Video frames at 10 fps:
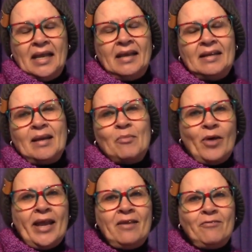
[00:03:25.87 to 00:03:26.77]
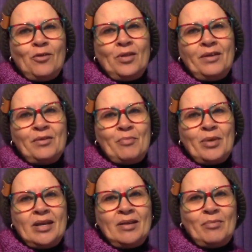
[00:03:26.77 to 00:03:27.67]
and I'm waiting for their
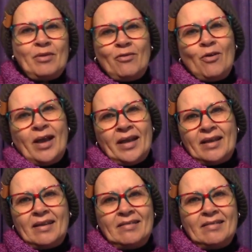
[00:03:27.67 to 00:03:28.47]
opinion before I